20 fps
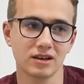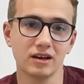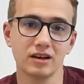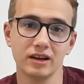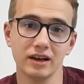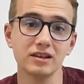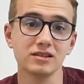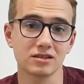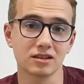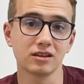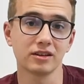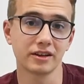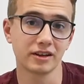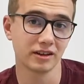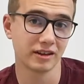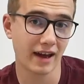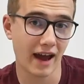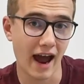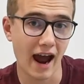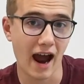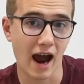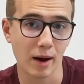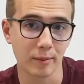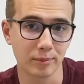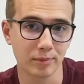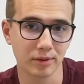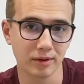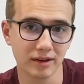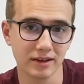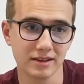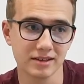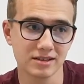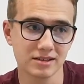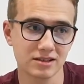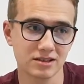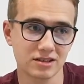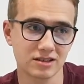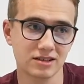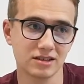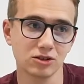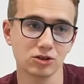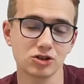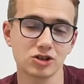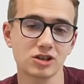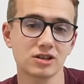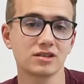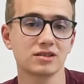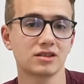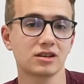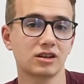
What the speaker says: installing an app is still just